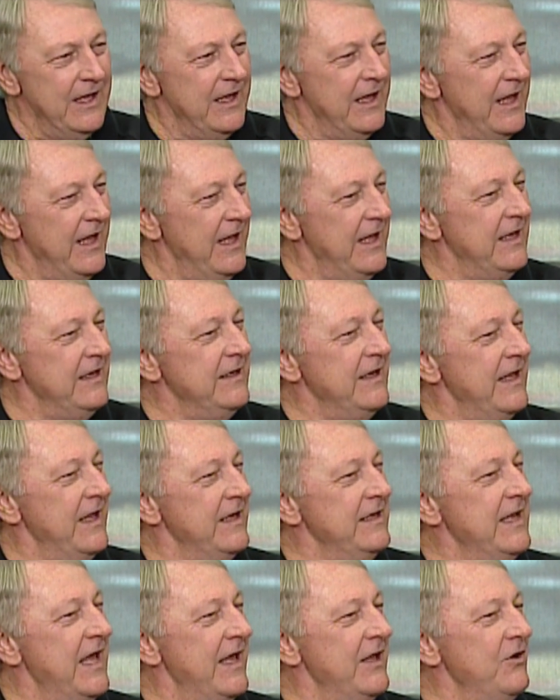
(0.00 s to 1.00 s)

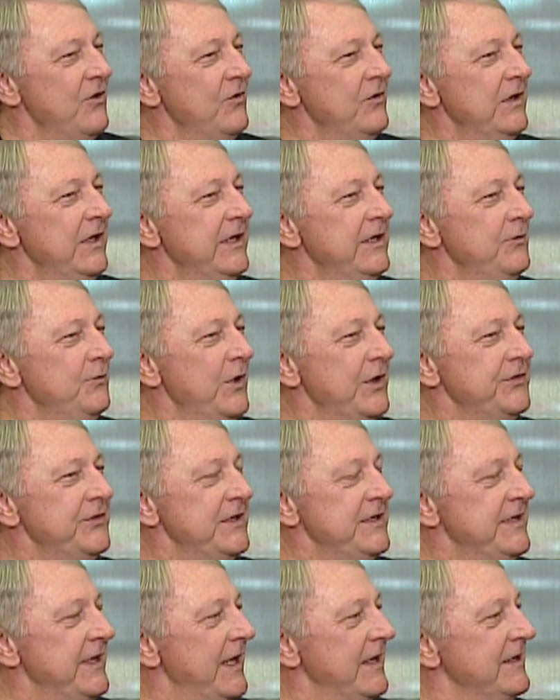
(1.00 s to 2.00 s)
And not only with
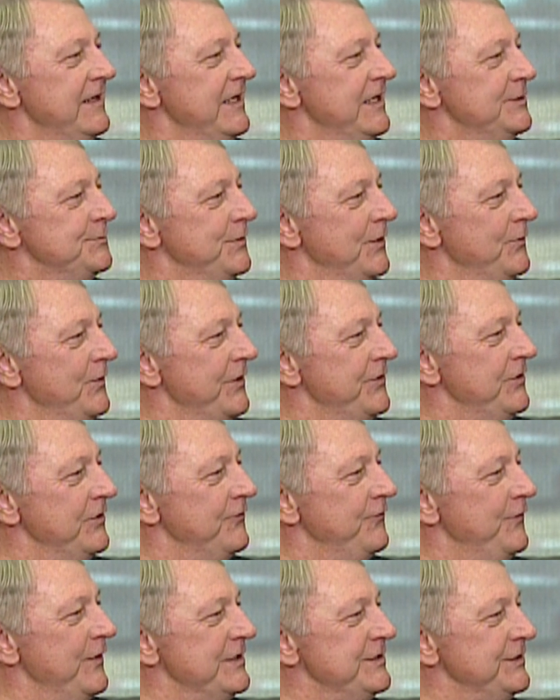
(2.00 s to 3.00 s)
the techniques, but with
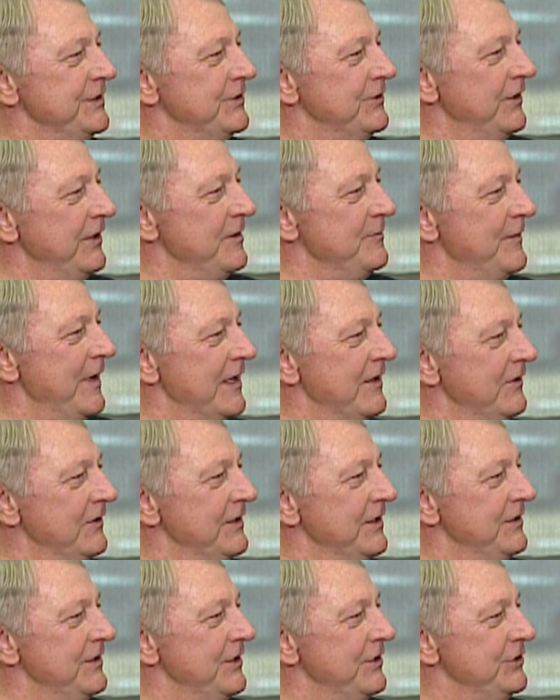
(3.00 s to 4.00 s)
your physical and mental
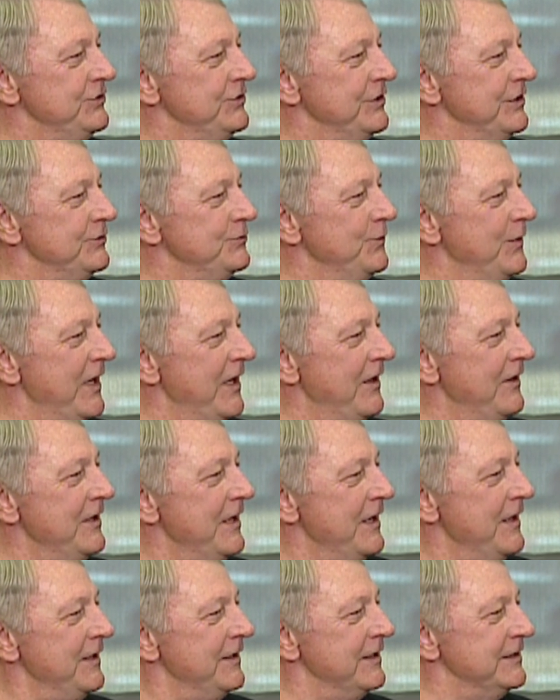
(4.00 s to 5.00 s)
condition as well.
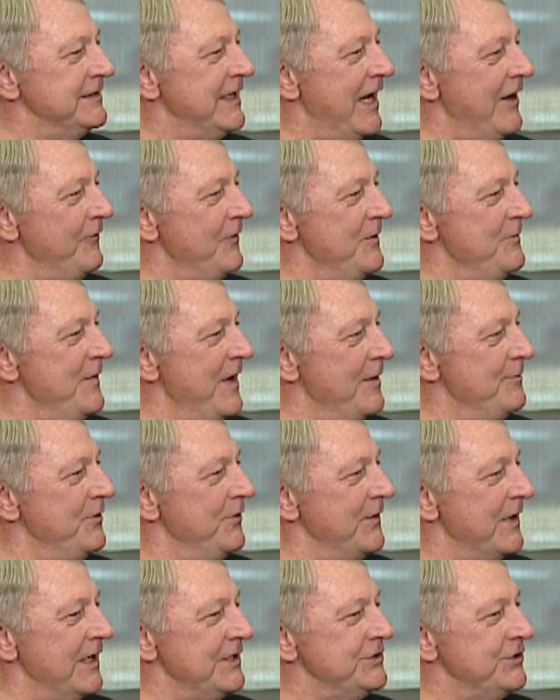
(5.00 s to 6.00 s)
Because I remember
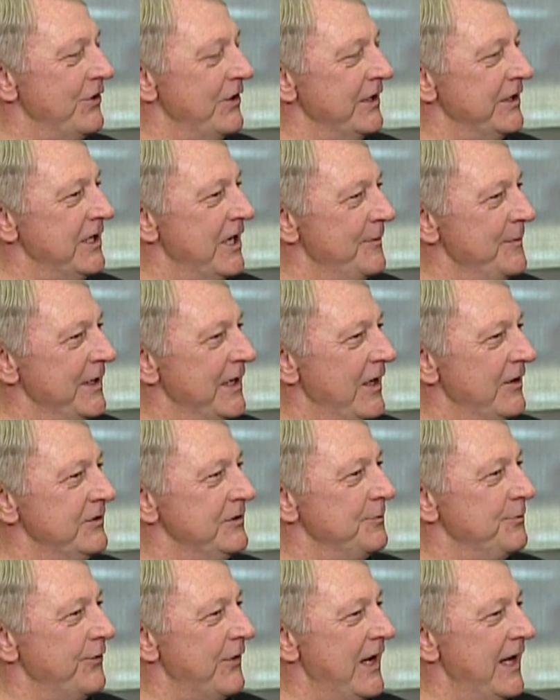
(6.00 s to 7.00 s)
when I started coming out
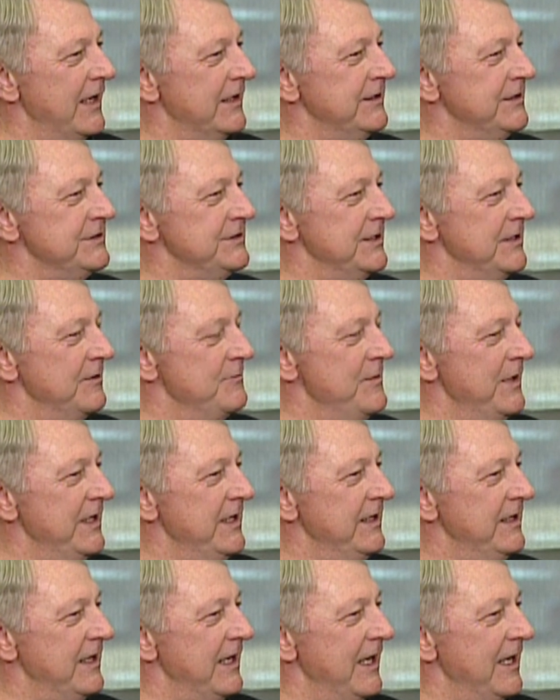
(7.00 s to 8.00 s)
to practice in the
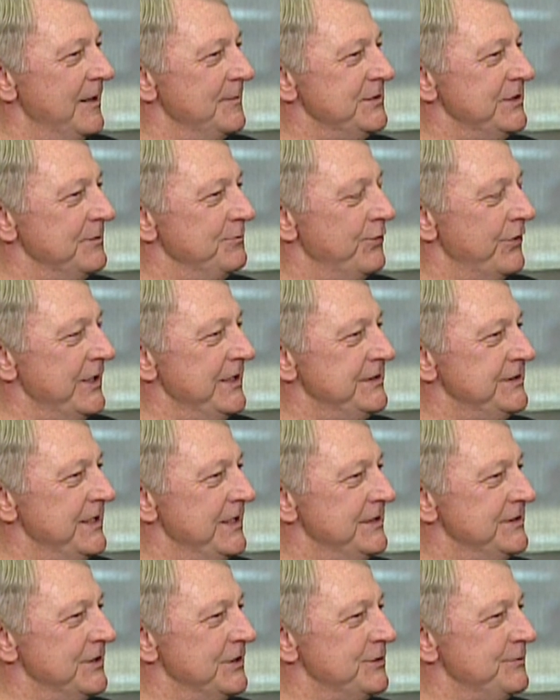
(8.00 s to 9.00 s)
mini camps and
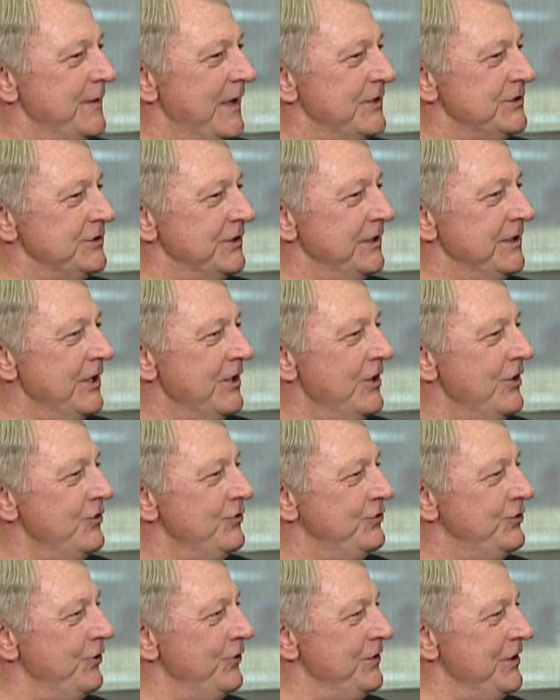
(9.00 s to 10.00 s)
preseason especially,
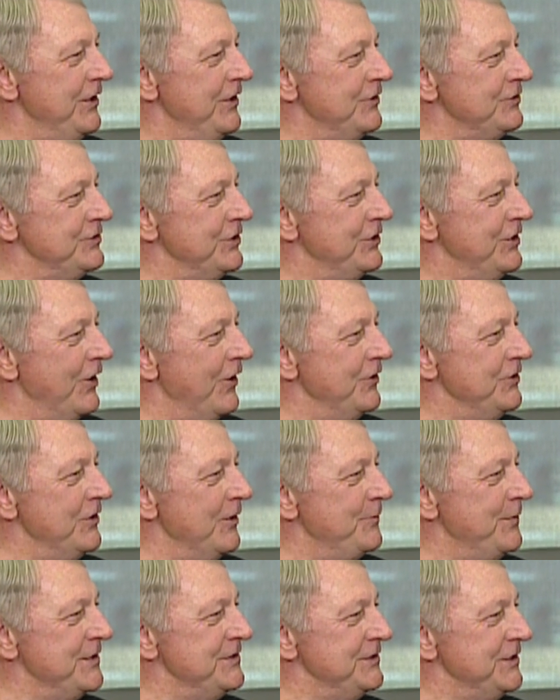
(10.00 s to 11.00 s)
2 years ago,
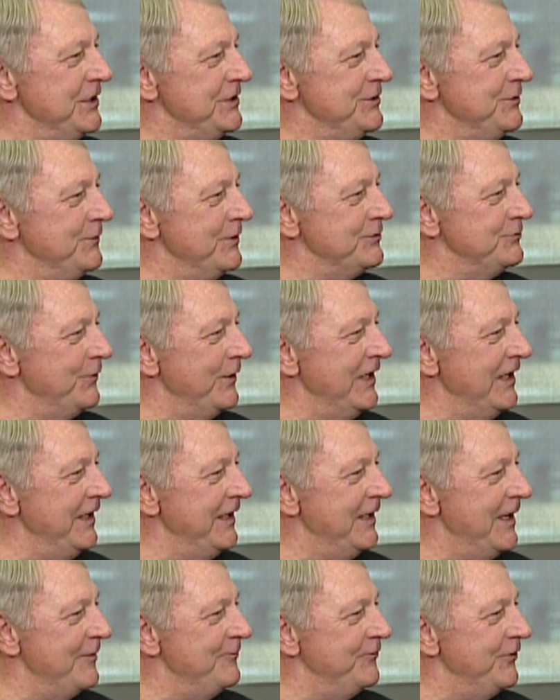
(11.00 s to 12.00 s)
your position was
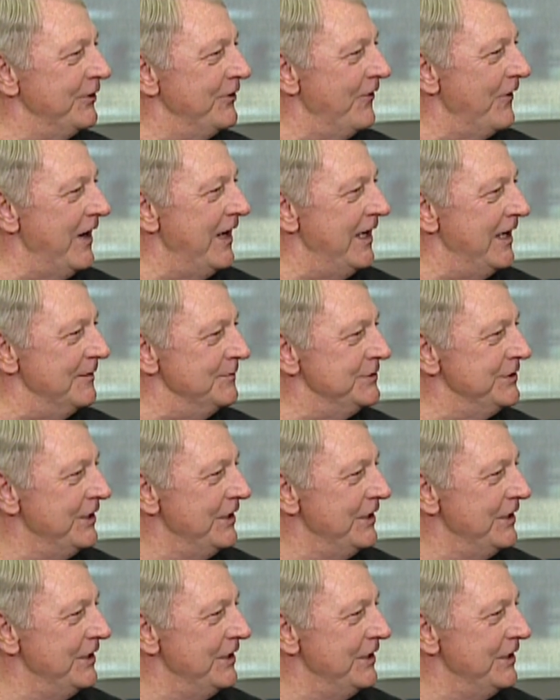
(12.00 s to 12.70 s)
really up for grabs.